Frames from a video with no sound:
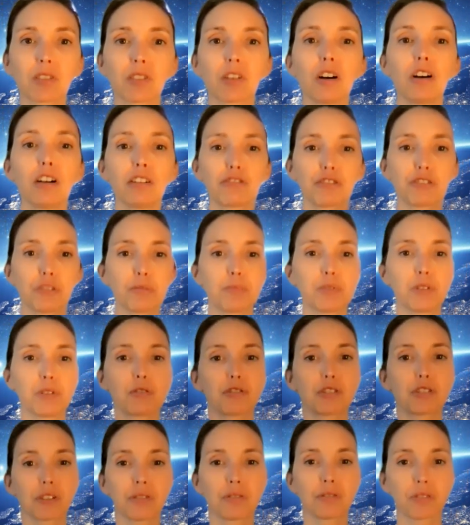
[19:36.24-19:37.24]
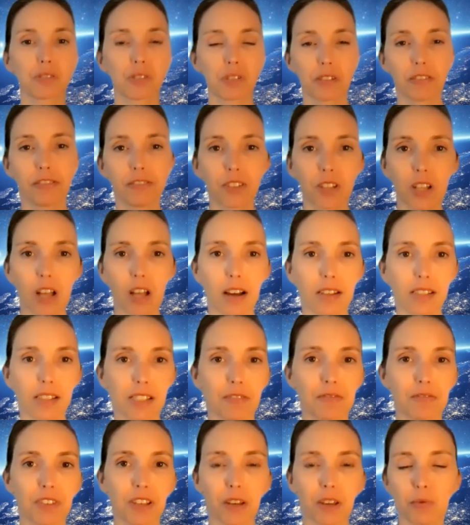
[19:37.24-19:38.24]
contributions to
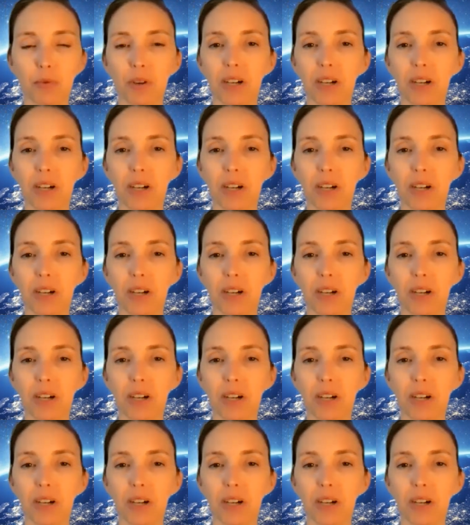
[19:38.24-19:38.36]
philosophy,